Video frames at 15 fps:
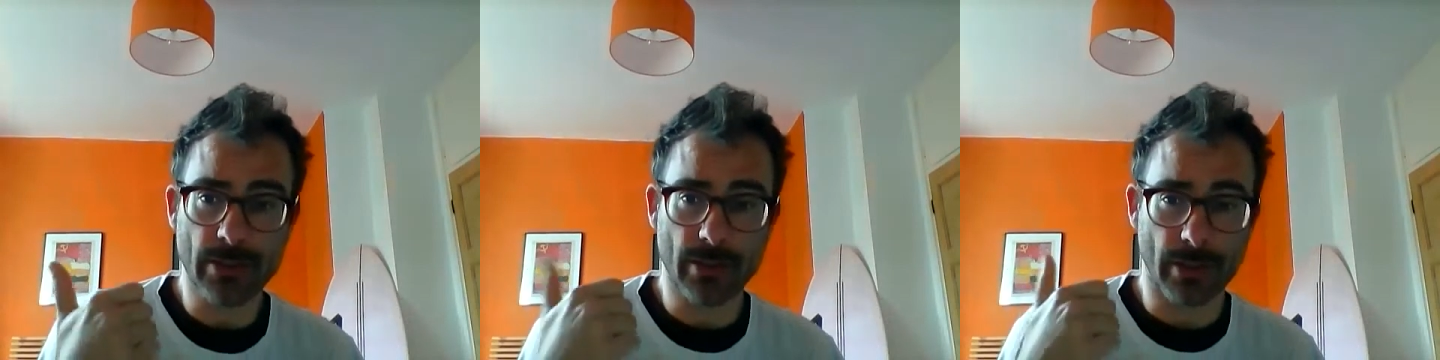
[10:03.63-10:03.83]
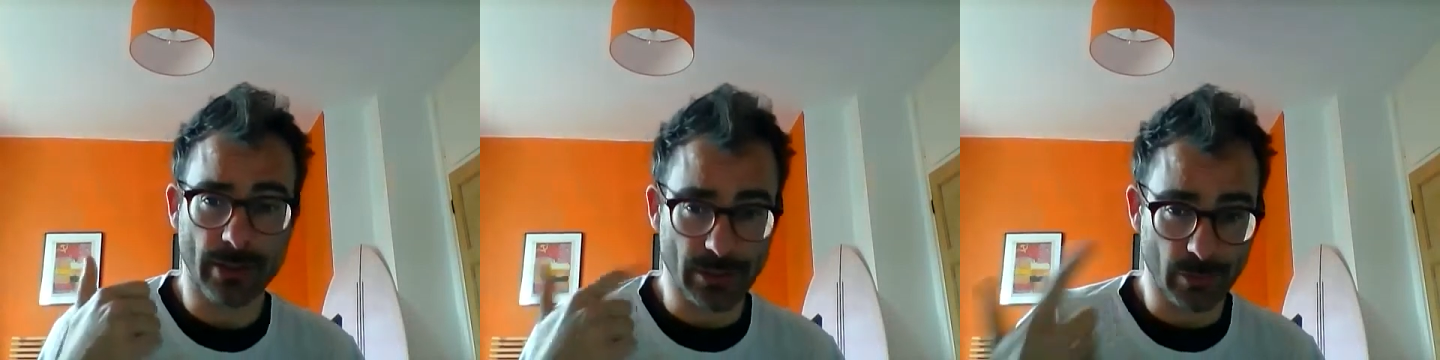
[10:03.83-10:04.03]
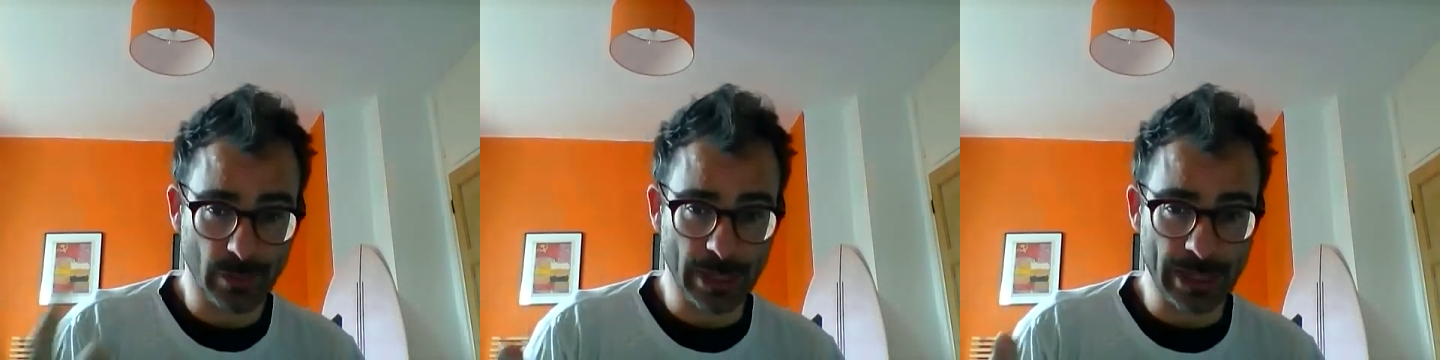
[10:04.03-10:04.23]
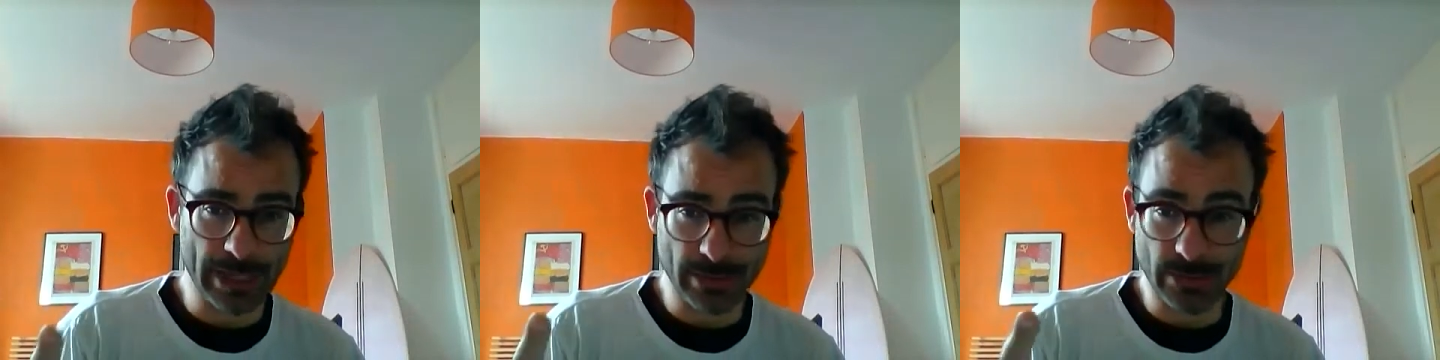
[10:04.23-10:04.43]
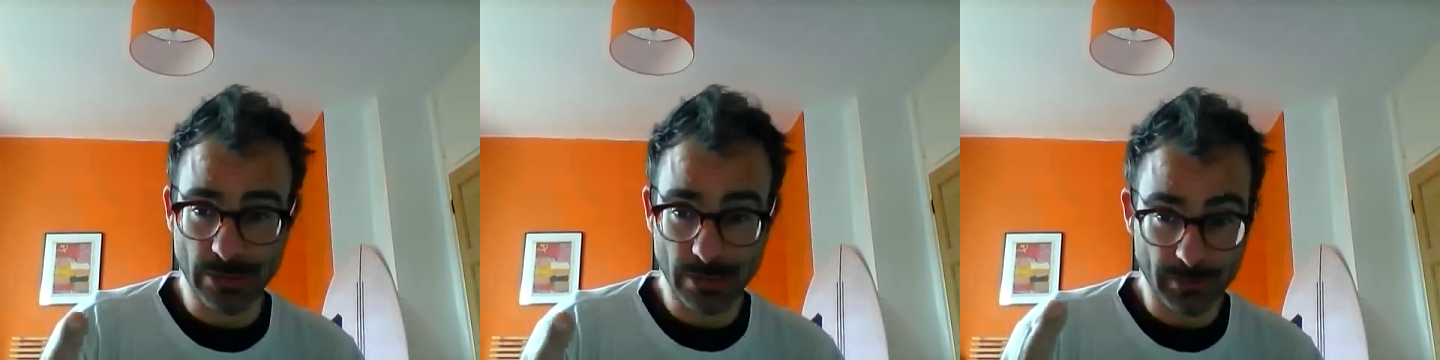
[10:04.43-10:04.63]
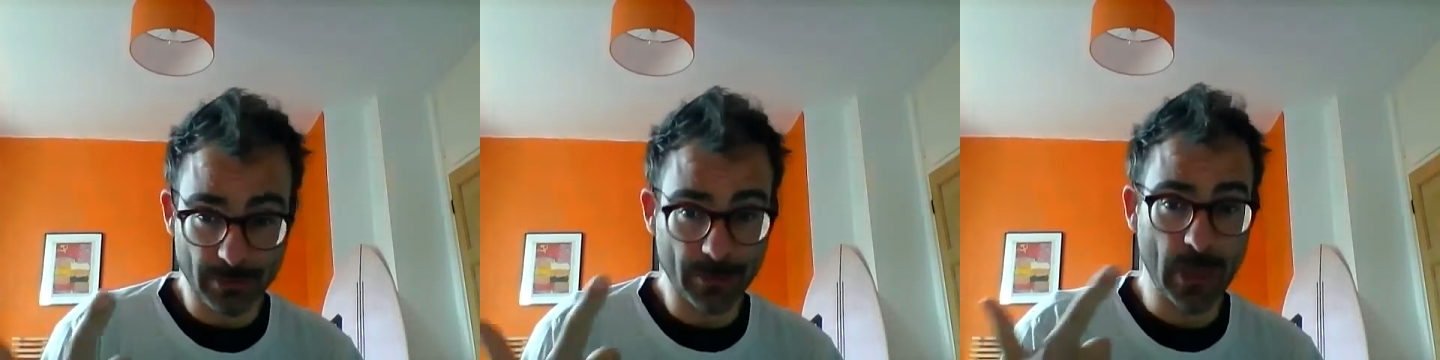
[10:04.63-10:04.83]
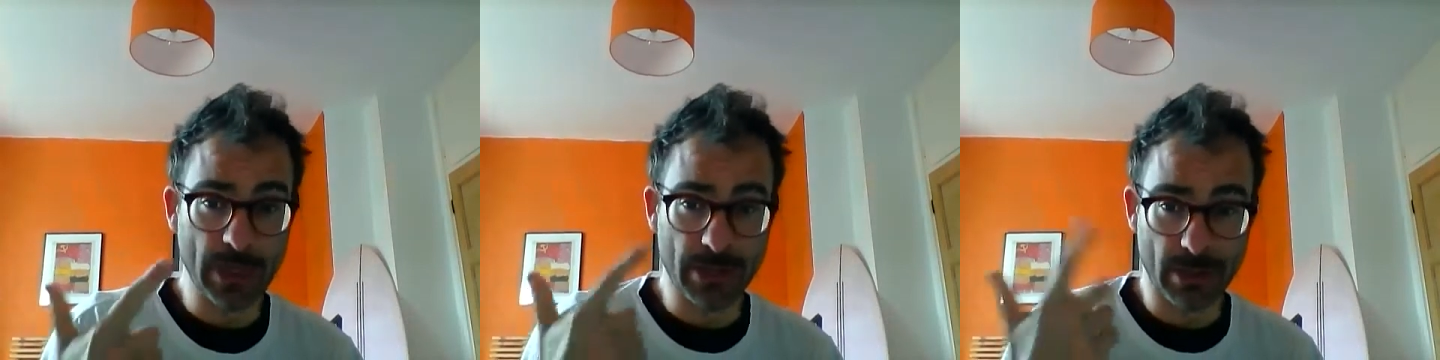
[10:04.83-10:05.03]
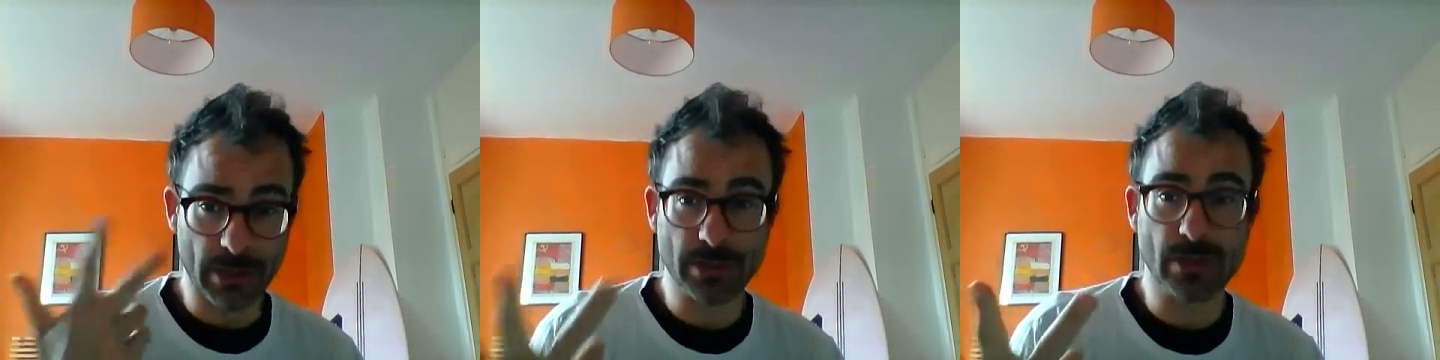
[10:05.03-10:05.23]
going to Wales,
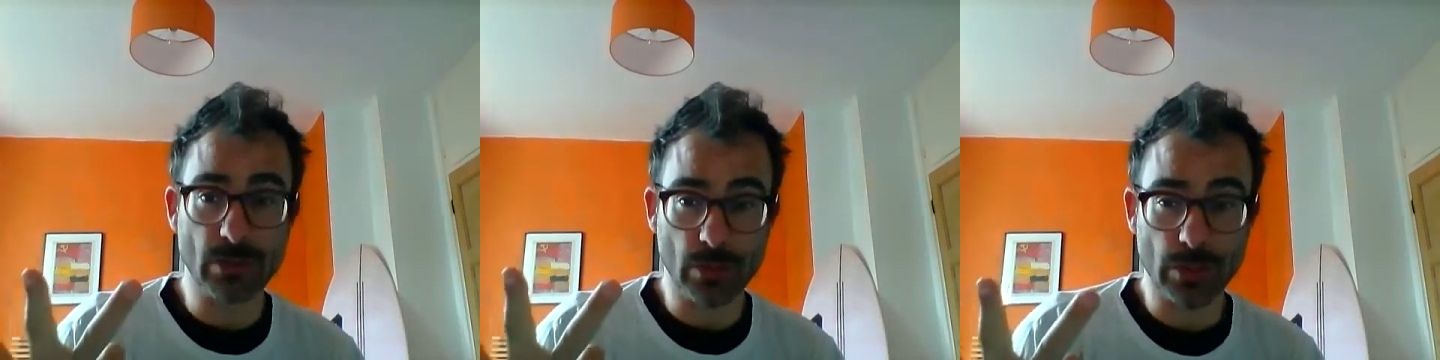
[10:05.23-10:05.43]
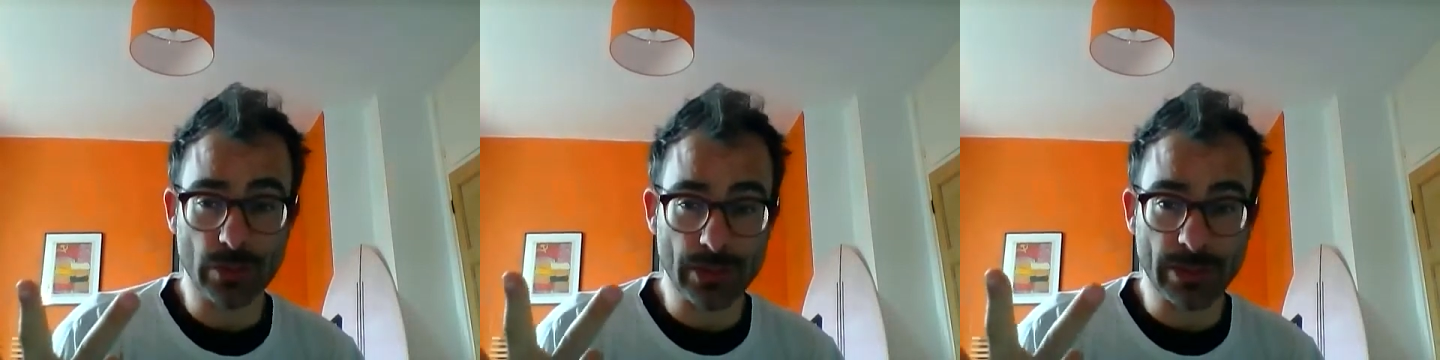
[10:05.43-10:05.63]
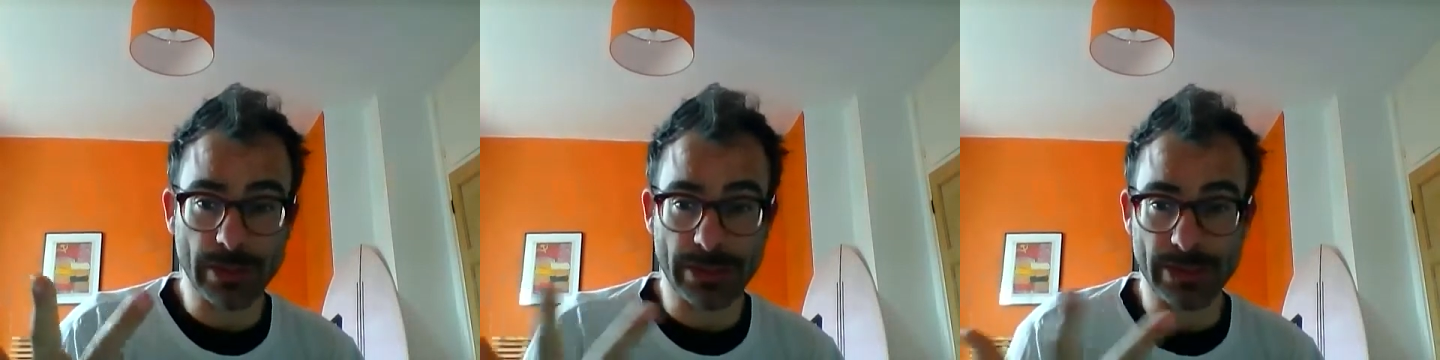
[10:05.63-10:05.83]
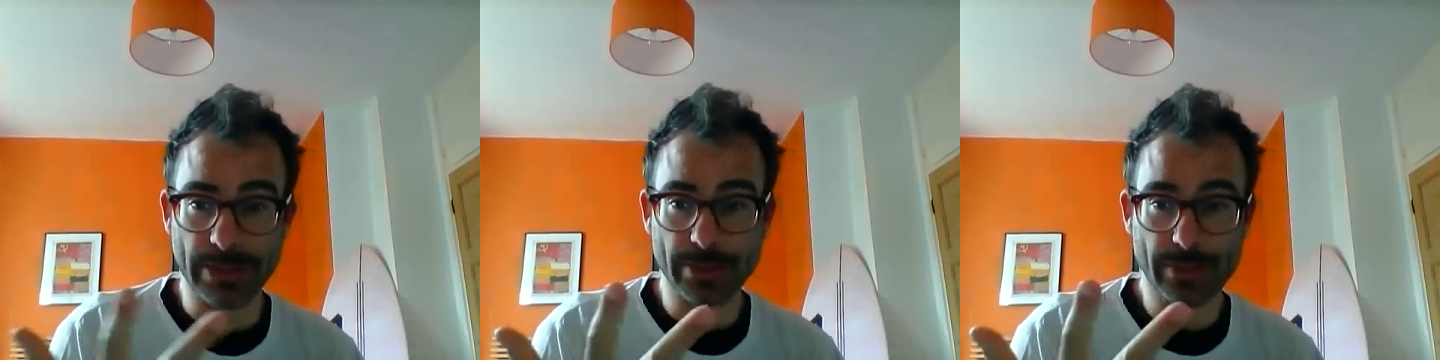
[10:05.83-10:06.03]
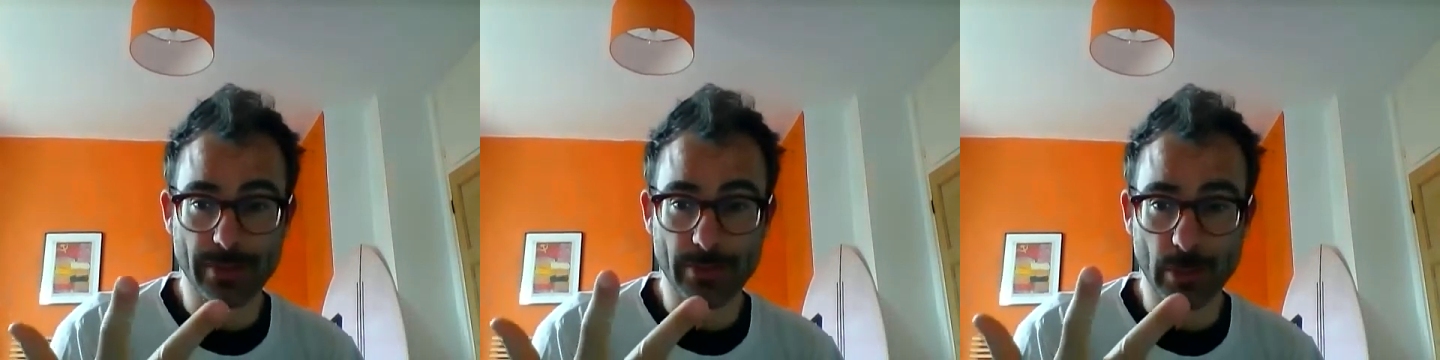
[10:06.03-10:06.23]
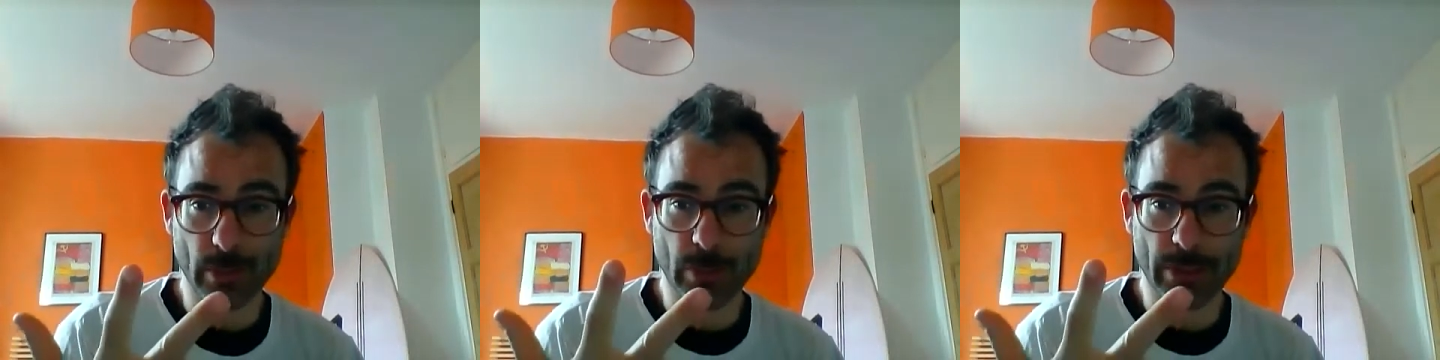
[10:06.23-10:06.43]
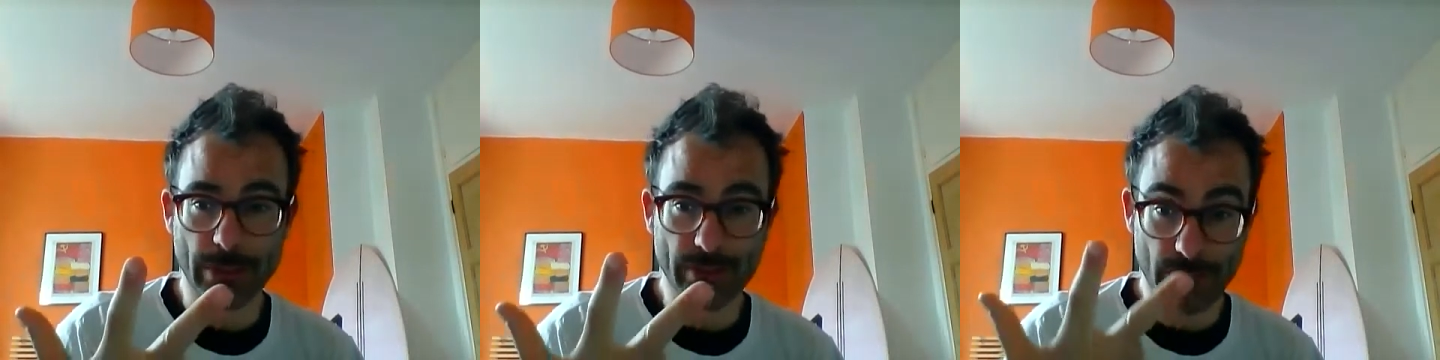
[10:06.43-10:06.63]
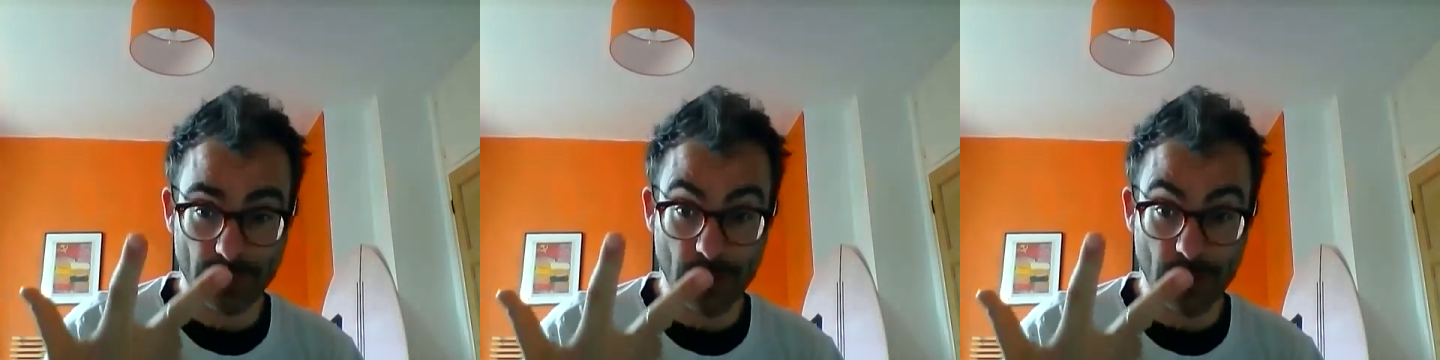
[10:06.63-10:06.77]
and going to Northern Ireland, all right?